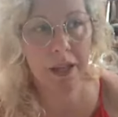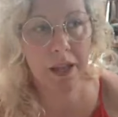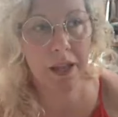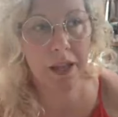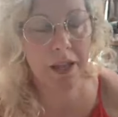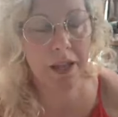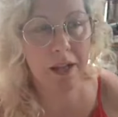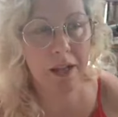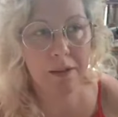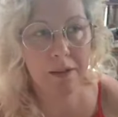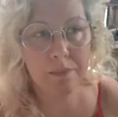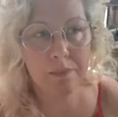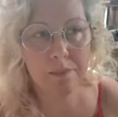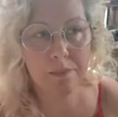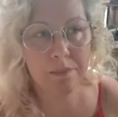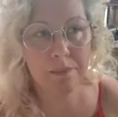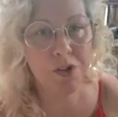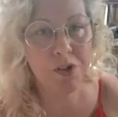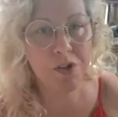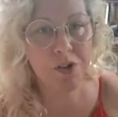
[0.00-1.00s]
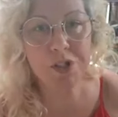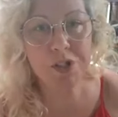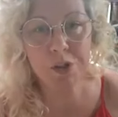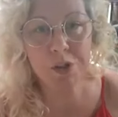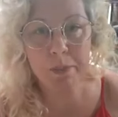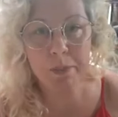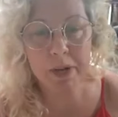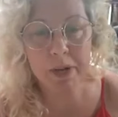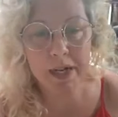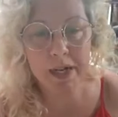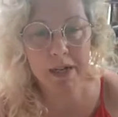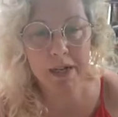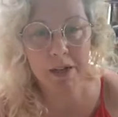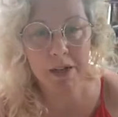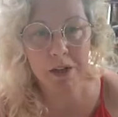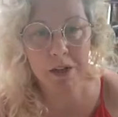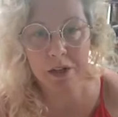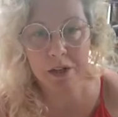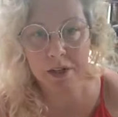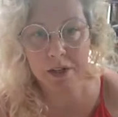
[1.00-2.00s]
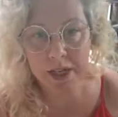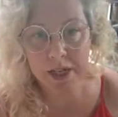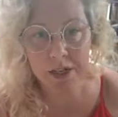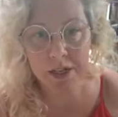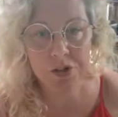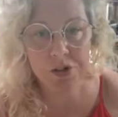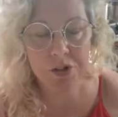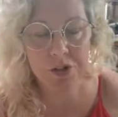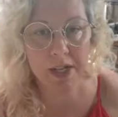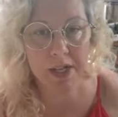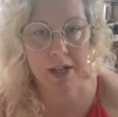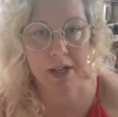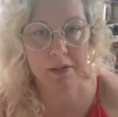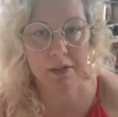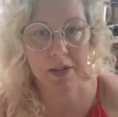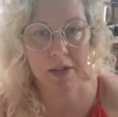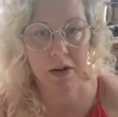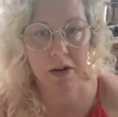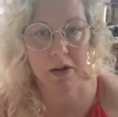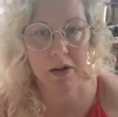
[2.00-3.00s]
There's so many good teachers out there,